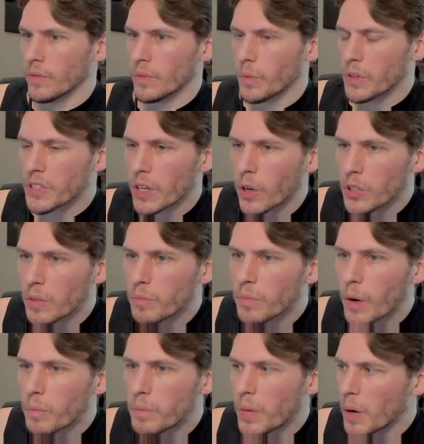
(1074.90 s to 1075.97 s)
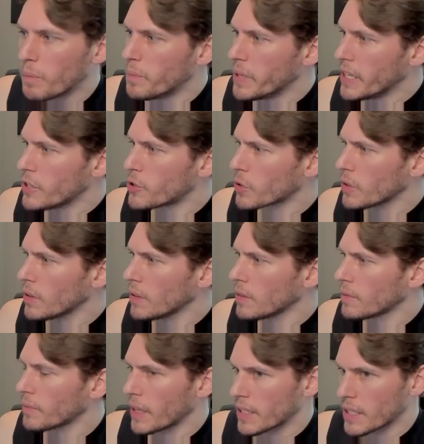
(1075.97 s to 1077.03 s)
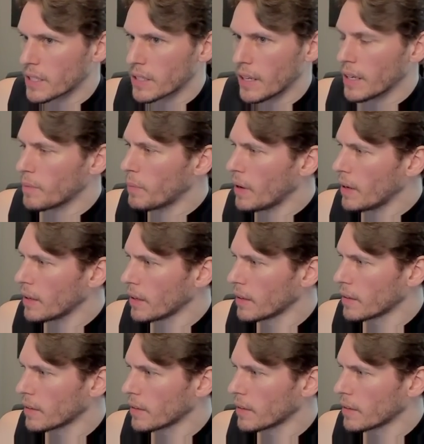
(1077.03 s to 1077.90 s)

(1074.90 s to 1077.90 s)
What's that called? A, a, a bee drill? That's a stink bug?